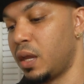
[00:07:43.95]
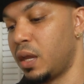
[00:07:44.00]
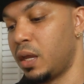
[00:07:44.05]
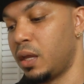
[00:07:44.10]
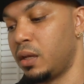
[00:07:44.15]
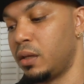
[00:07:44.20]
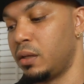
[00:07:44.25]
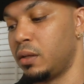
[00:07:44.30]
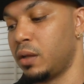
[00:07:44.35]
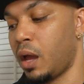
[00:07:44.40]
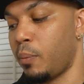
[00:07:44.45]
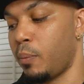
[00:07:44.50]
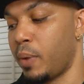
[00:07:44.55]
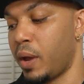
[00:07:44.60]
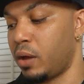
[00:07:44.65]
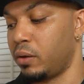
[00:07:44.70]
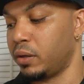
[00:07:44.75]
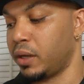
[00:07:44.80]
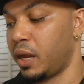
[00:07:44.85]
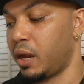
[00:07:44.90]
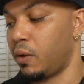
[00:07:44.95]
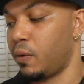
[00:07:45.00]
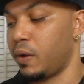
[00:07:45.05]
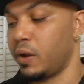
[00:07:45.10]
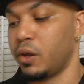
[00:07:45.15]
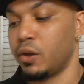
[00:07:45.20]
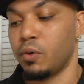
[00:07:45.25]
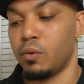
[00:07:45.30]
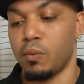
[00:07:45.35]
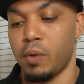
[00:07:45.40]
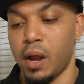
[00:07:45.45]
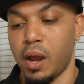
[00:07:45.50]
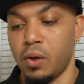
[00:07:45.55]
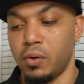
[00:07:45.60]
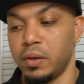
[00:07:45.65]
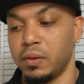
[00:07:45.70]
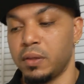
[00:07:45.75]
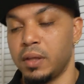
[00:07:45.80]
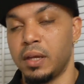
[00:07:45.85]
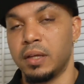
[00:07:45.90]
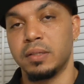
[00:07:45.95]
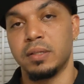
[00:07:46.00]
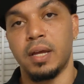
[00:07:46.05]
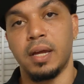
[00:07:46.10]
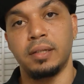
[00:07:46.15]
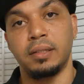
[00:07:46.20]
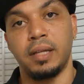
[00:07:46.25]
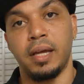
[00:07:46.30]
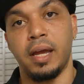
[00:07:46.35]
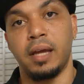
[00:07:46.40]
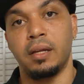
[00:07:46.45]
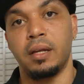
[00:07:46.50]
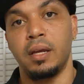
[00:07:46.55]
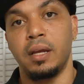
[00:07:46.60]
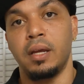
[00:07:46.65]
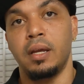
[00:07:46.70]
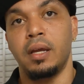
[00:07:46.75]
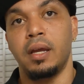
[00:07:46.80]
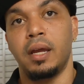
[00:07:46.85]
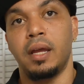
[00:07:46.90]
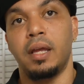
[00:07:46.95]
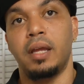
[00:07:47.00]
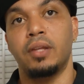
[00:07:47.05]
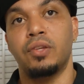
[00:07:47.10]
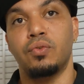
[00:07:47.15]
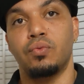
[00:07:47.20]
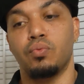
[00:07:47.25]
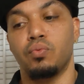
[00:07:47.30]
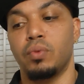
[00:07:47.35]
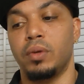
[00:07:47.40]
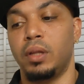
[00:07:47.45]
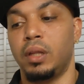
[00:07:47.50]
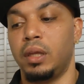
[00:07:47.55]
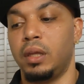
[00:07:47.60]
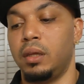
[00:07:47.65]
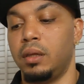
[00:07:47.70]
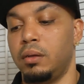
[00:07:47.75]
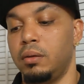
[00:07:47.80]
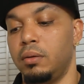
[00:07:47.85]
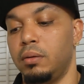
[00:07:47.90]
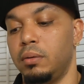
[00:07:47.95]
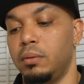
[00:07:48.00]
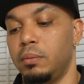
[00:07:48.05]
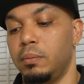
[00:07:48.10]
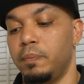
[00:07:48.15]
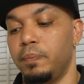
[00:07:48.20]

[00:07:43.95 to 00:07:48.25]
and about carrying it around and things like that. It's really